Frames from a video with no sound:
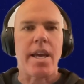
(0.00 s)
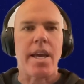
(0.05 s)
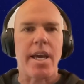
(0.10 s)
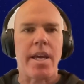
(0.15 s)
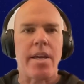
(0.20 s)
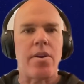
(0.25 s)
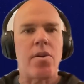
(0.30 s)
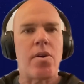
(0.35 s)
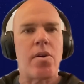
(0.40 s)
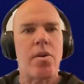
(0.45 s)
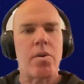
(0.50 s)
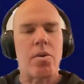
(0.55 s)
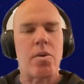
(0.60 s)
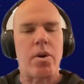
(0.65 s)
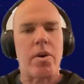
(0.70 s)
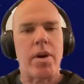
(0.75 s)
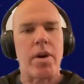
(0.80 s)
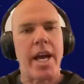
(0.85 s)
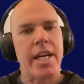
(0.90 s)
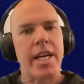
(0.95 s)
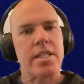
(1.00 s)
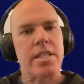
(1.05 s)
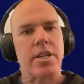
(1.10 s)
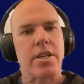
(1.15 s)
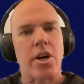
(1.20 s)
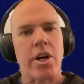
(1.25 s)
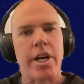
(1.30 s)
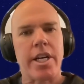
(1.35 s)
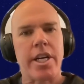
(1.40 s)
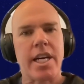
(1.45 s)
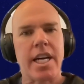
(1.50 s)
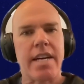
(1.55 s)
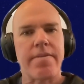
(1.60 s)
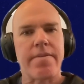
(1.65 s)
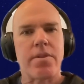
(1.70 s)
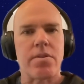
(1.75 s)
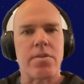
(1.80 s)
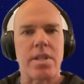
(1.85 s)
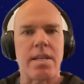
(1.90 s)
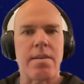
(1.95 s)
And NOAA will actually archive
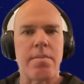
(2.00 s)
those